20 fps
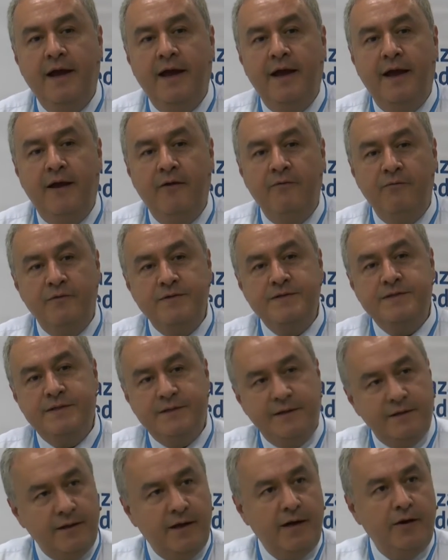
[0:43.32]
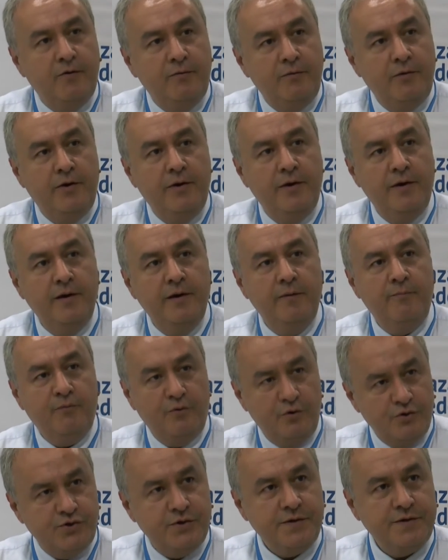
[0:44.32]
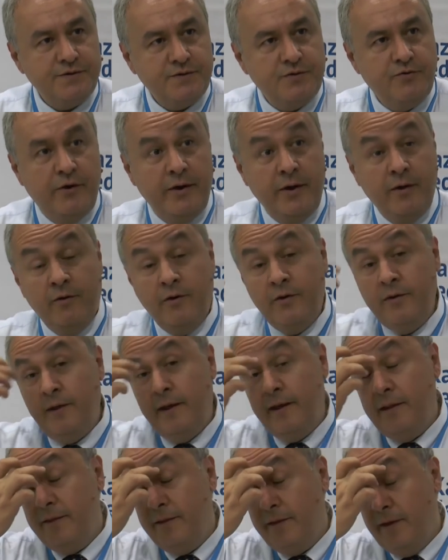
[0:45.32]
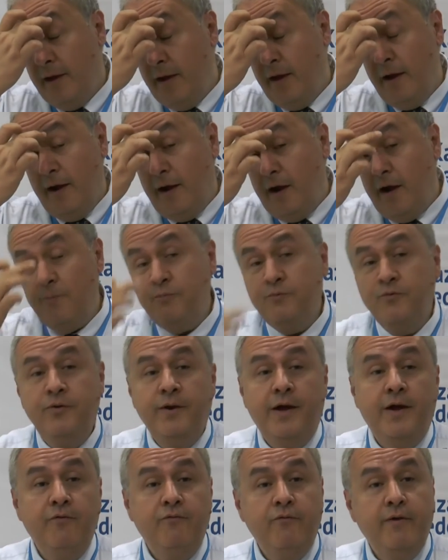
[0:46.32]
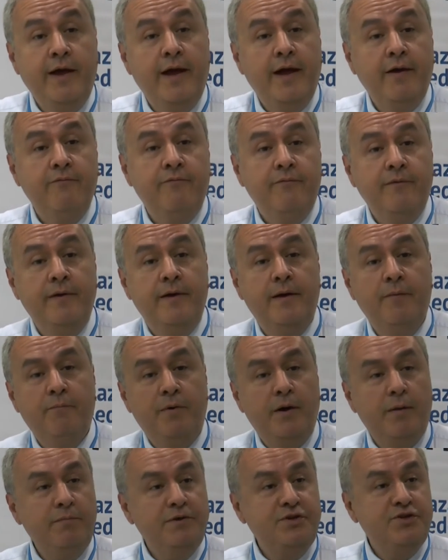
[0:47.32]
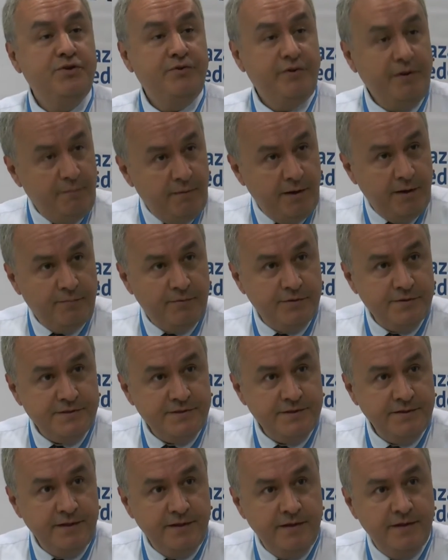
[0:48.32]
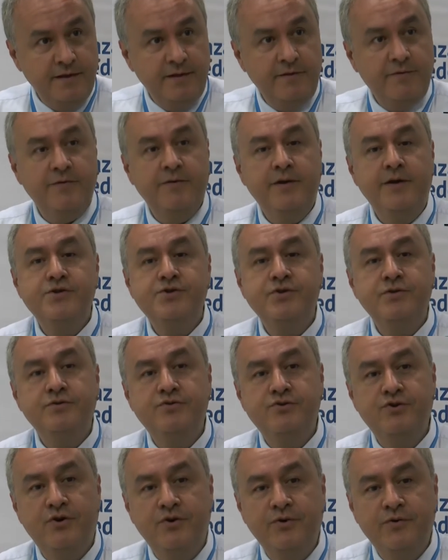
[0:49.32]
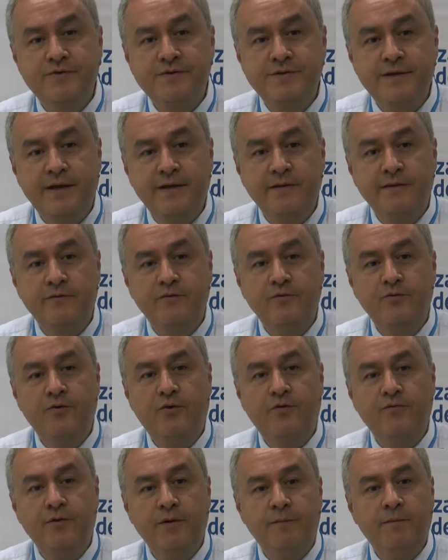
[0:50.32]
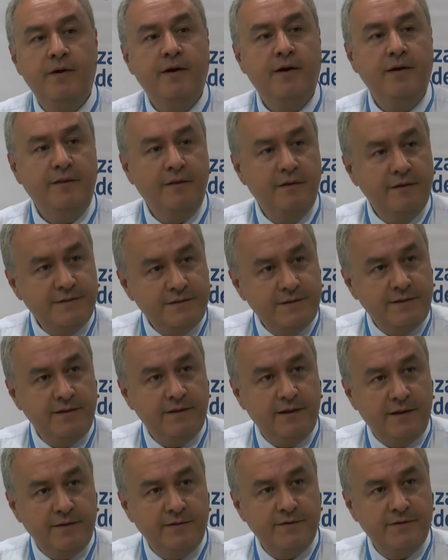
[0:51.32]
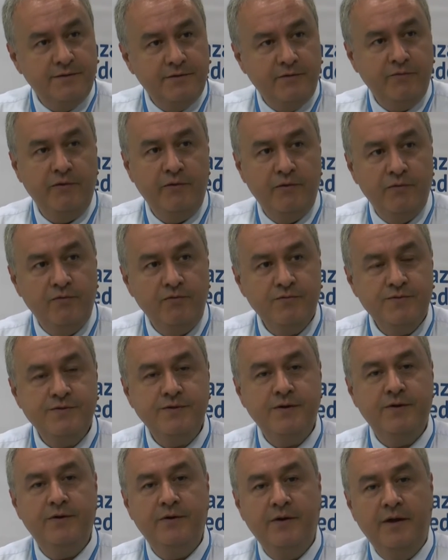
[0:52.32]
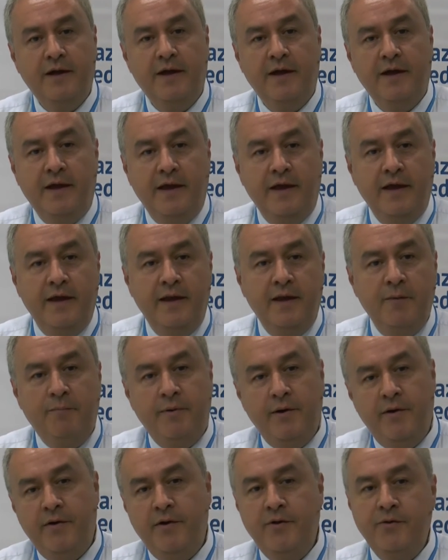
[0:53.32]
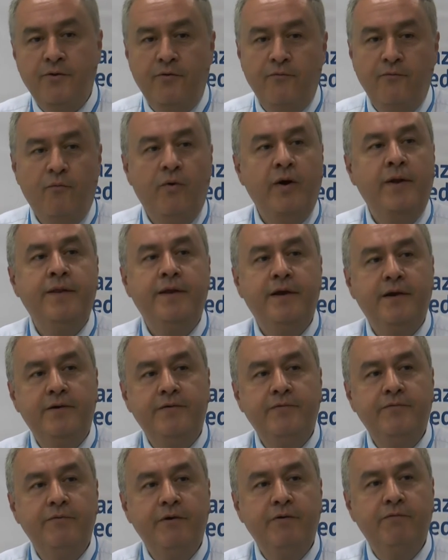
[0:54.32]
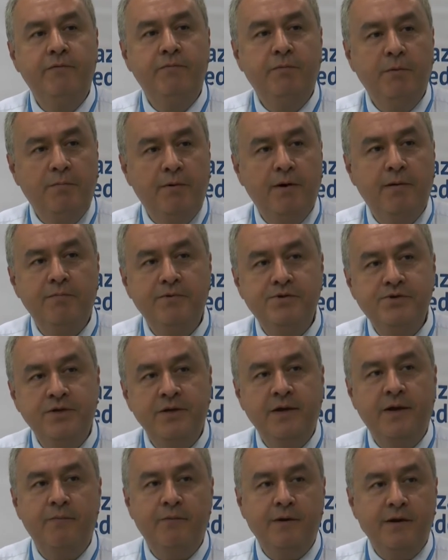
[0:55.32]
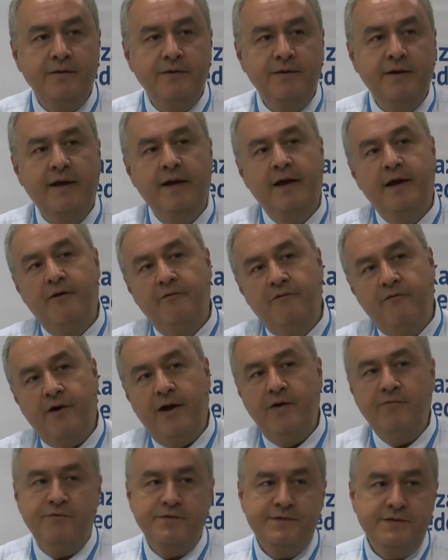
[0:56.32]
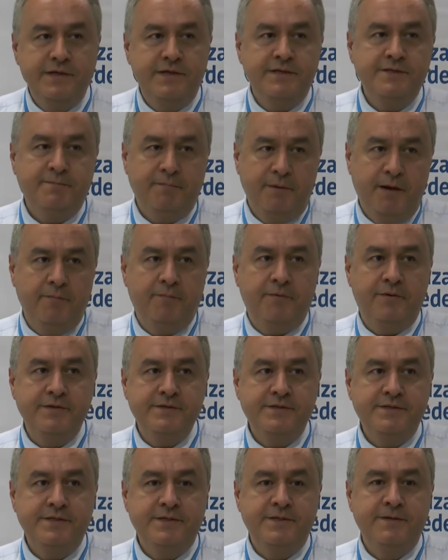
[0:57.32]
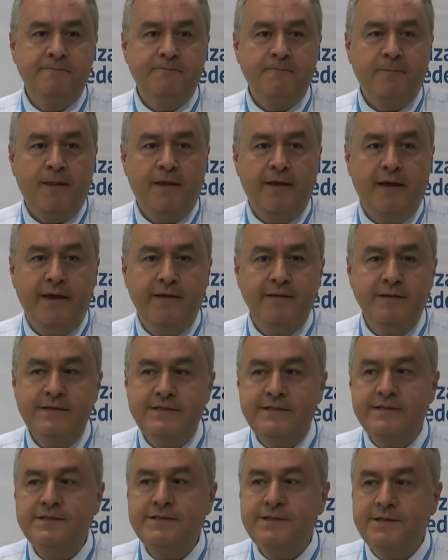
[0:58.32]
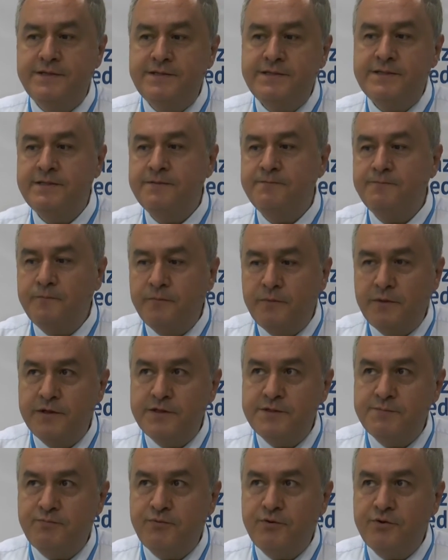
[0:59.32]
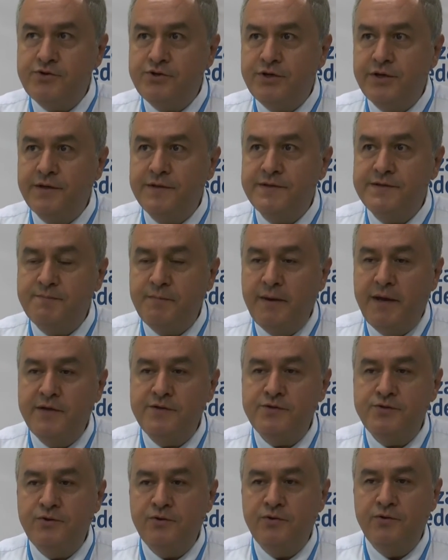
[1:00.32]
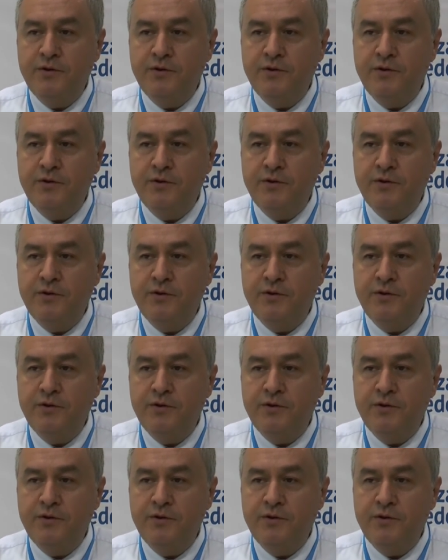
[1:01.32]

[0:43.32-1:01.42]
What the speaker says: and still our project is going on. And up to now, we have published 3 papers in the international journals, and 2 of them are still under the review. So in a period of 1 year, we will be publishing about 5 to 6 papers. And this is this project is based on